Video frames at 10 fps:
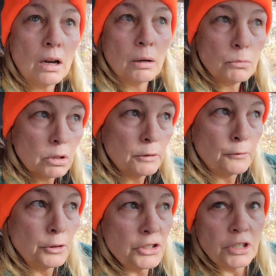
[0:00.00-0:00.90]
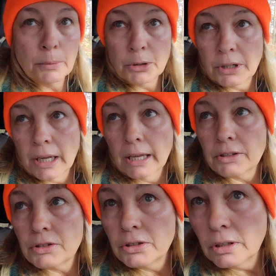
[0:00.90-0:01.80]
I'm looking for summer
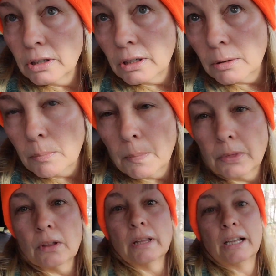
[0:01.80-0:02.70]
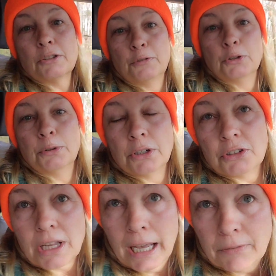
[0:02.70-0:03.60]
nest. The last few
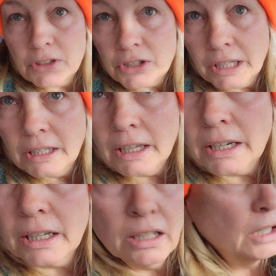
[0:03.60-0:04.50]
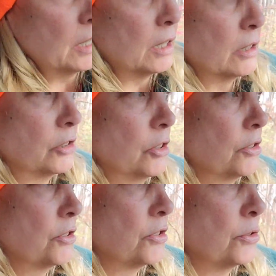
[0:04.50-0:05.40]
years I haven't seen any and I
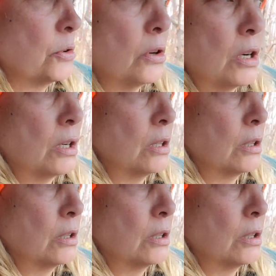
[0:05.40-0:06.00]
just saw